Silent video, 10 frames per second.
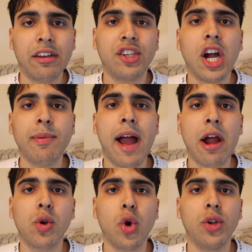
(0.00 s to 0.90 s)
Now to talk about
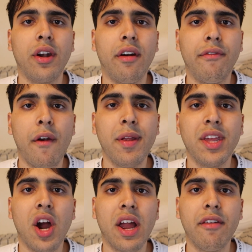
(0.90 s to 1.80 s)
Ecuador, they're a very
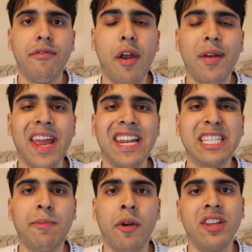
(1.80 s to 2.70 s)
young and very
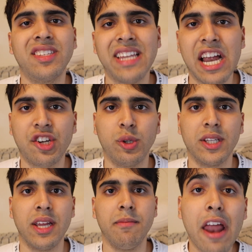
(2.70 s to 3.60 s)
inexperienced national
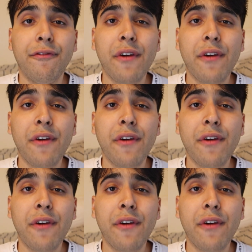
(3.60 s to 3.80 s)
team. In